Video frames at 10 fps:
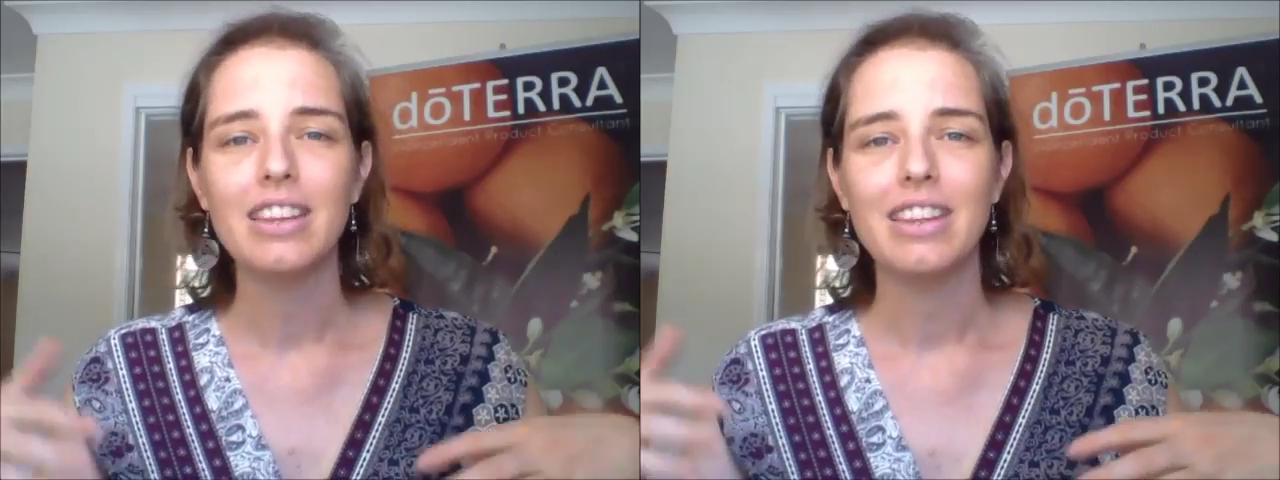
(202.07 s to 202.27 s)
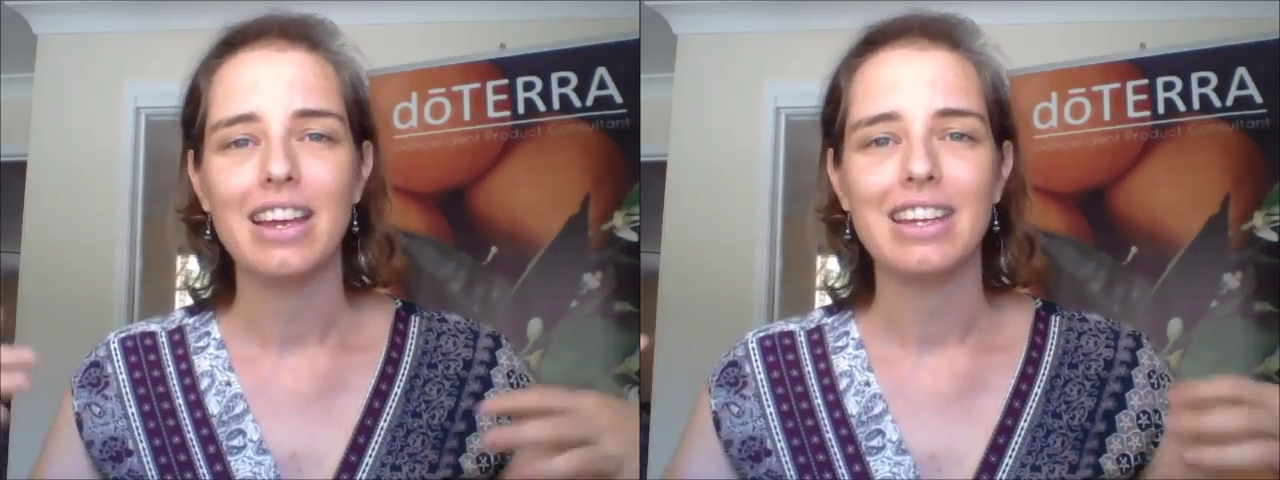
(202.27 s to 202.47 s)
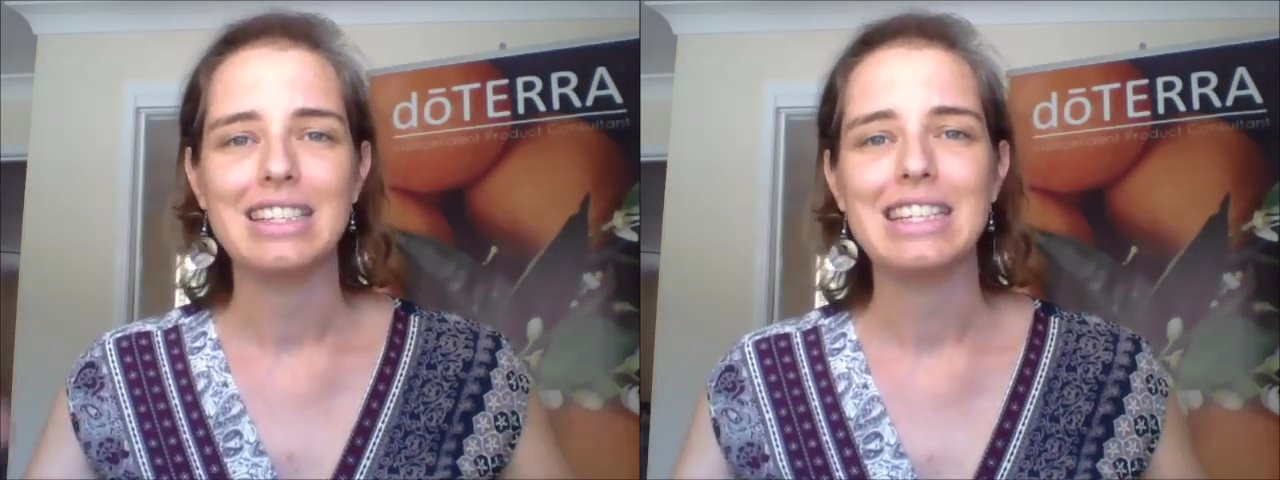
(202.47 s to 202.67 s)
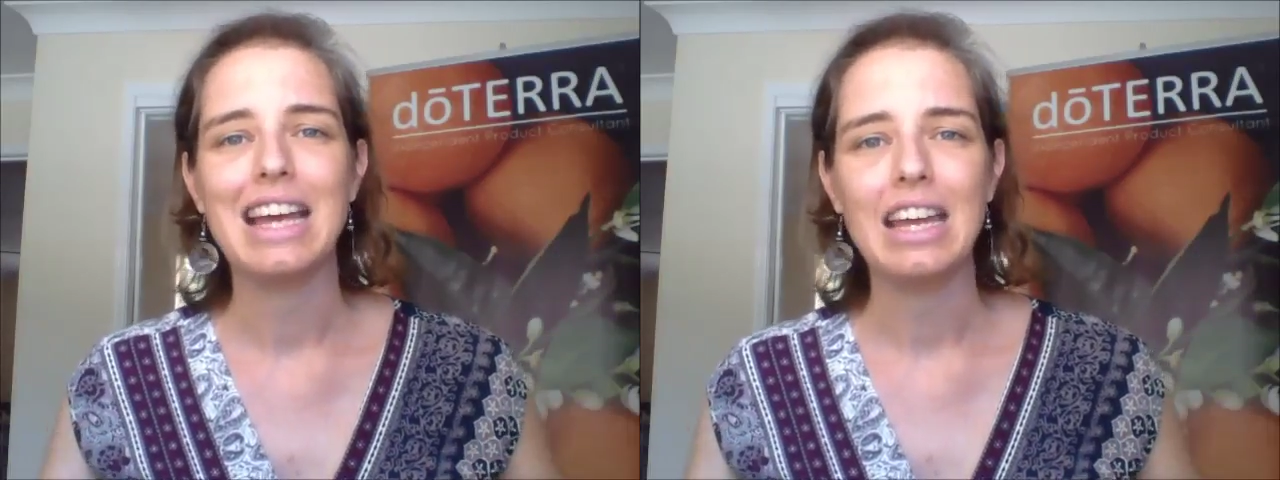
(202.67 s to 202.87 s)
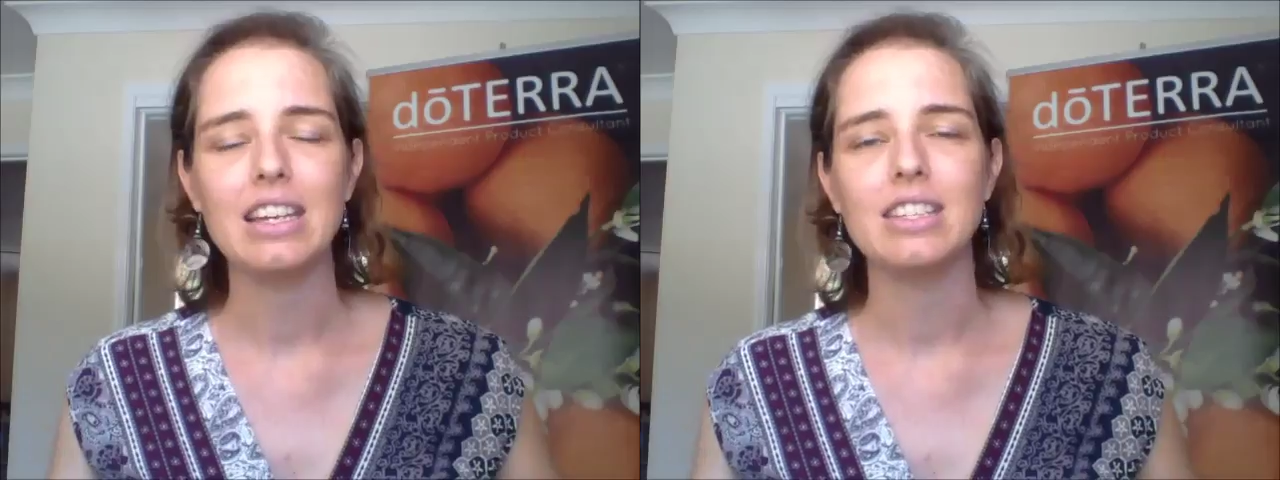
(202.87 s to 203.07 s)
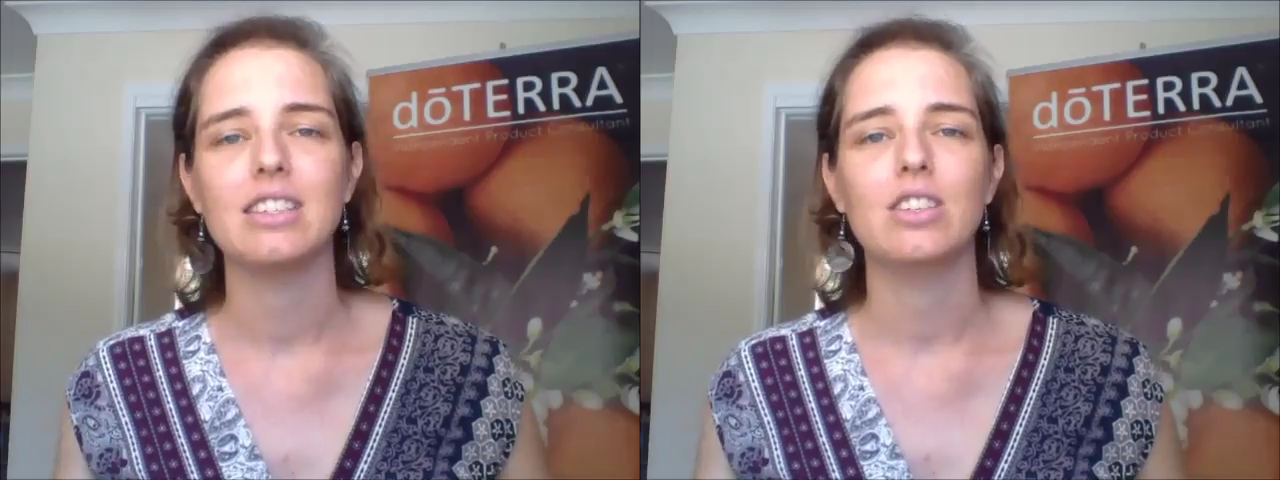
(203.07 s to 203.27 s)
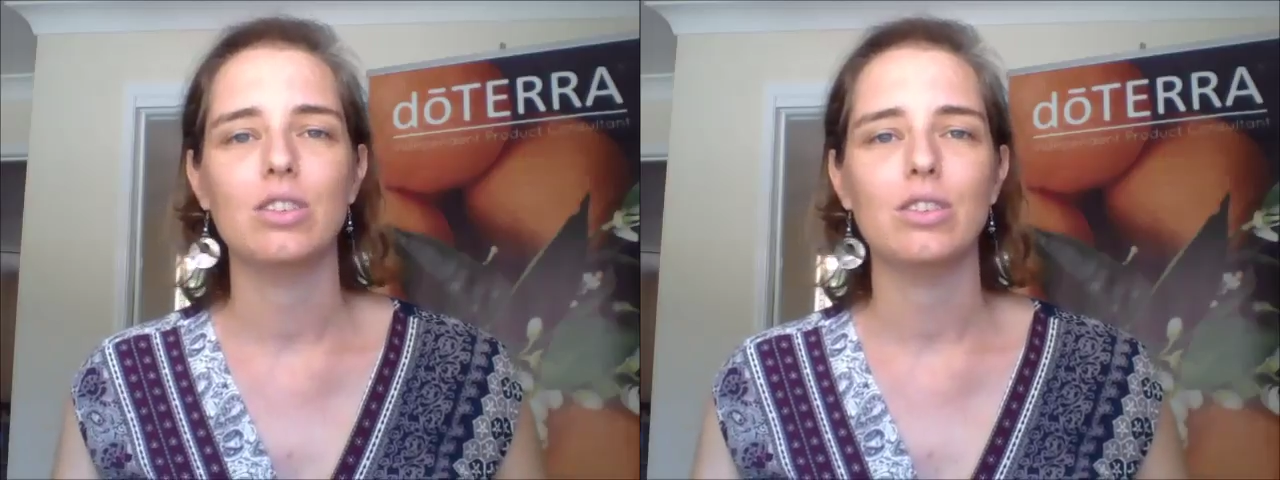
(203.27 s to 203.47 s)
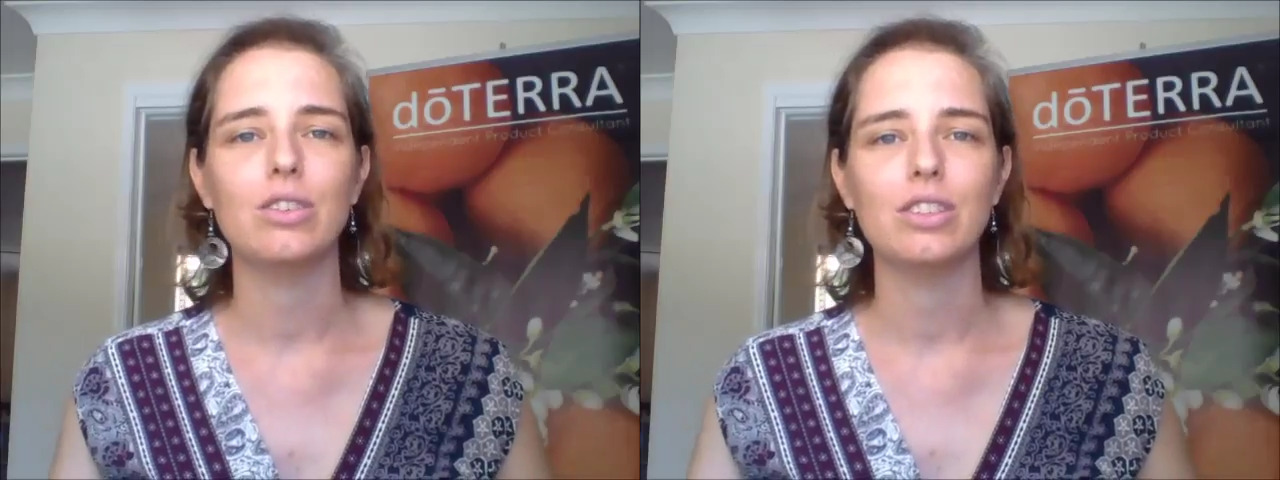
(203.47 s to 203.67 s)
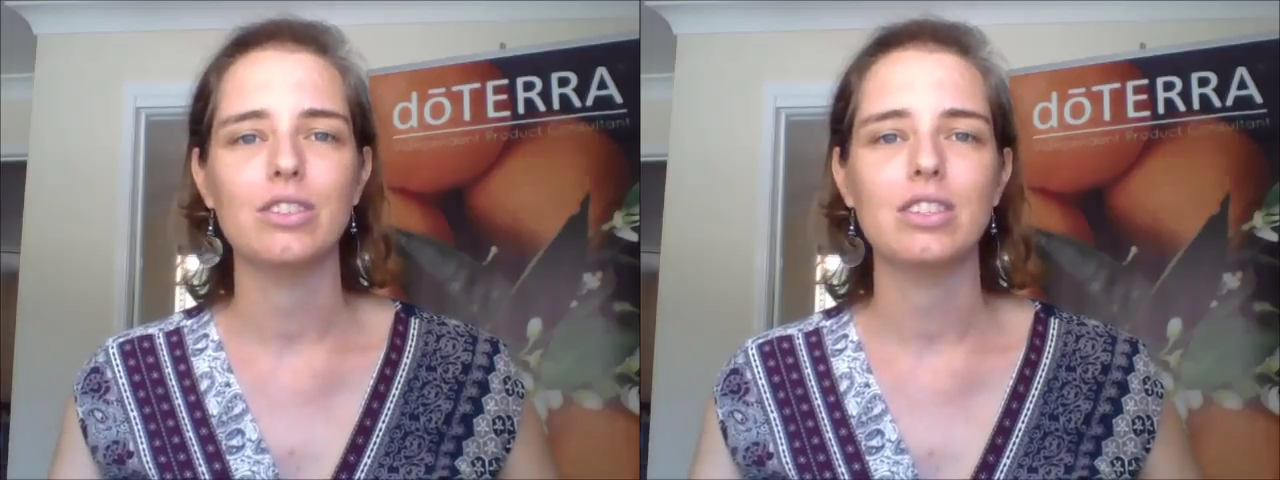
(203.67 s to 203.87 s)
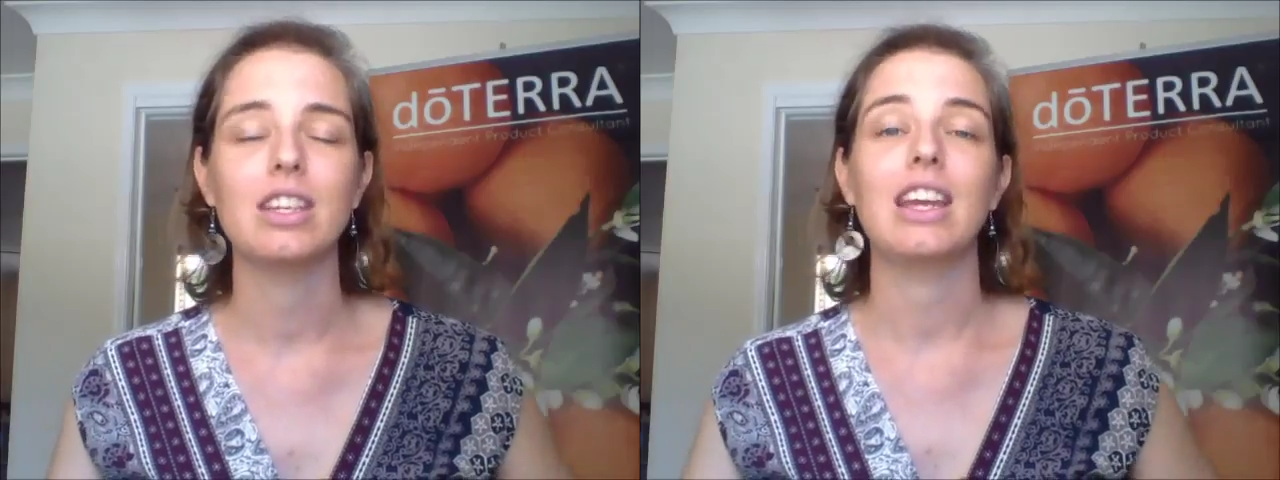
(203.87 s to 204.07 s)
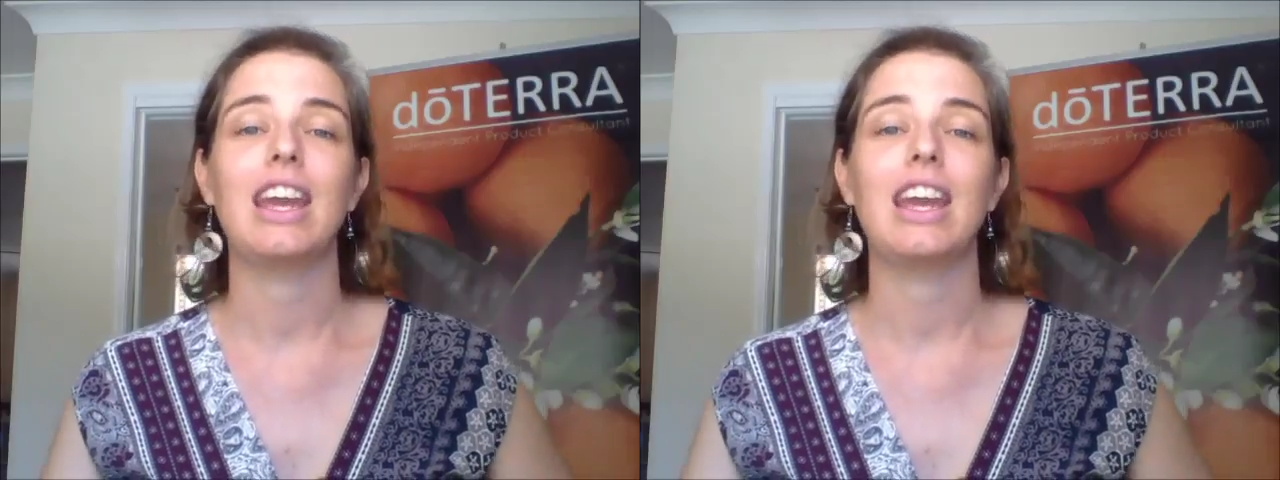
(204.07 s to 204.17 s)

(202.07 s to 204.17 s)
that can take essential oils